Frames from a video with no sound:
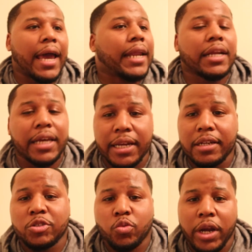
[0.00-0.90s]
and it again
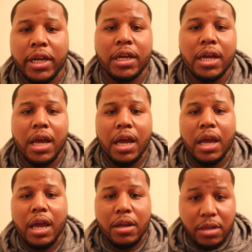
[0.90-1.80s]
is ranked
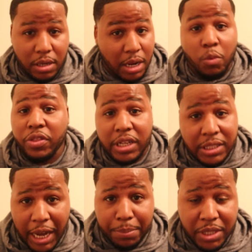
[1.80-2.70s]
within the
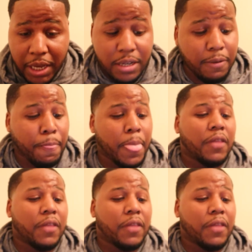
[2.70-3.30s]
top 10.